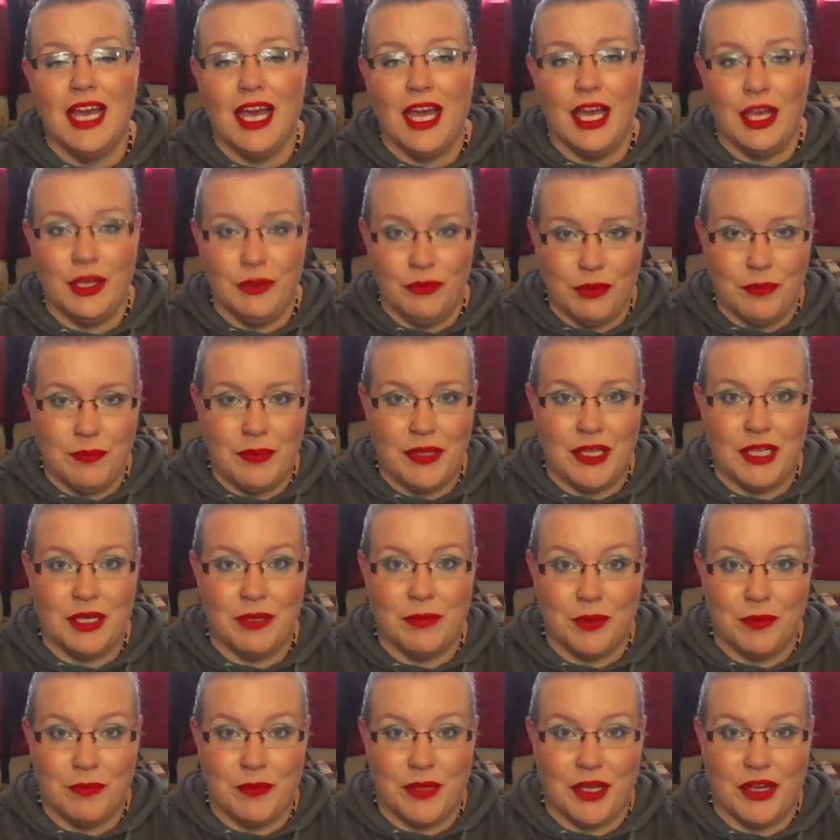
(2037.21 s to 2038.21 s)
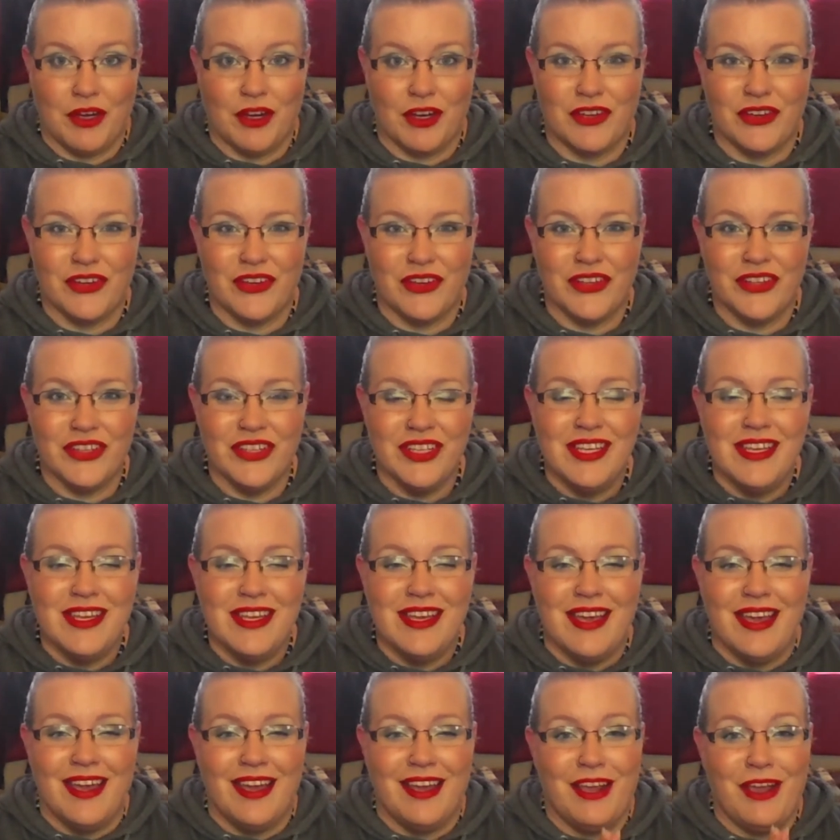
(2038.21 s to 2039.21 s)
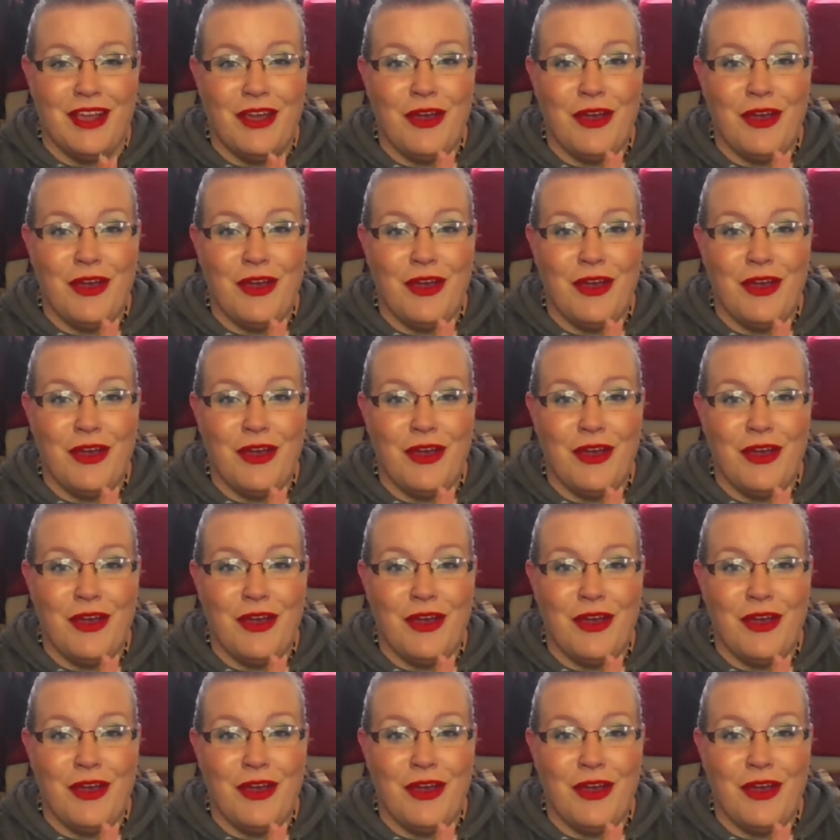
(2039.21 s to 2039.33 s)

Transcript: unrepeatable miracle and I